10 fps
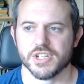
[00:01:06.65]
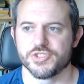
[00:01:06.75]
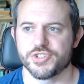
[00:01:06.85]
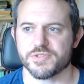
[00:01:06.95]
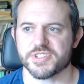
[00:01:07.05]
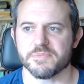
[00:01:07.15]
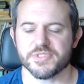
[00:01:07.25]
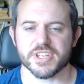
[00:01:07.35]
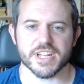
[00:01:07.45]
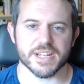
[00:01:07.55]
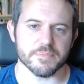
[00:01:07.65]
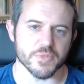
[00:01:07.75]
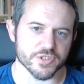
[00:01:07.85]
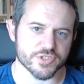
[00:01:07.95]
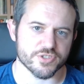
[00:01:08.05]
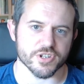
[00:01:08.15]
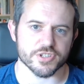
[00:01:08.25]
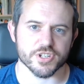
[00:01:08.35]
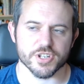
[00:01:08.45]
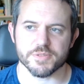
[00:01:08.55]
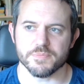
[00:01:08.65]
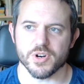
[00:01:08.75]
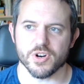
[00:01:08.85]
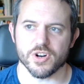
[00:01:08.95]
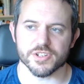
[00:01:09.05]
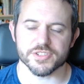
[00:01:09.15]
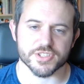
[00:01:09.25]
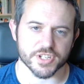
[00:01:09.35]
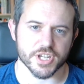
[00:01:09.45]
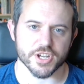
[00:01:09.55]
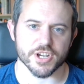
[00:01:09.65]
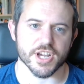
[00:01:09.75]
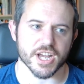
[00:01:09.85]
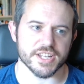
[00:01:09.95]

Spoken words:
to something more structured, more secure,